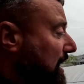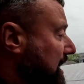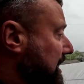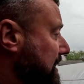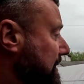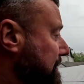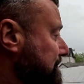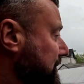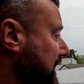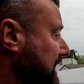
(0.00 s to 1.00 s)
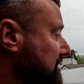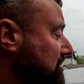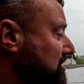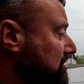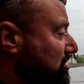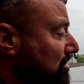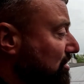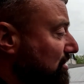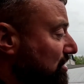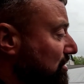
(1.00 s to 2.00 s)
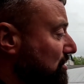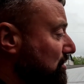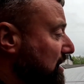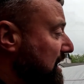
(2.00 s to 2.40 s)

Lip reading: And just to